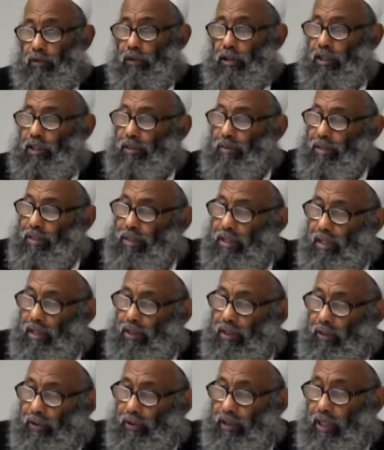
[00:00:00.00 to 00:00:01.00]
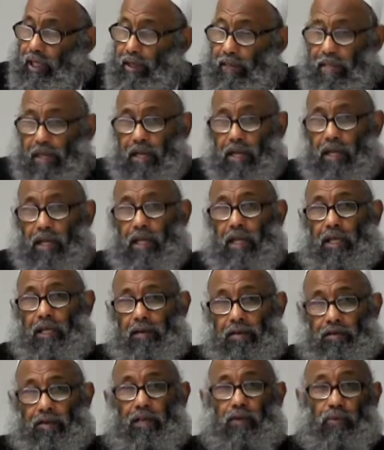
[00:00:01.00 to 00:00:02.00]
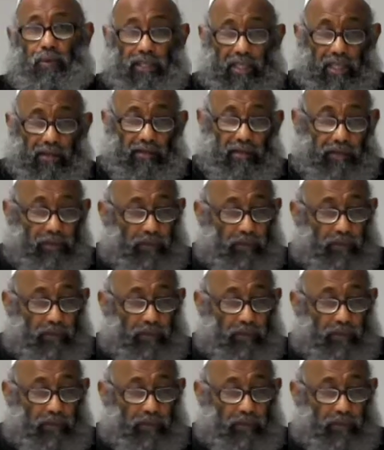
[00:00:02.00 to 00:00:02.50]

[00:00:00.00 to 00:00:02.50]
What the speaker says: to 60%, okay? Then whatever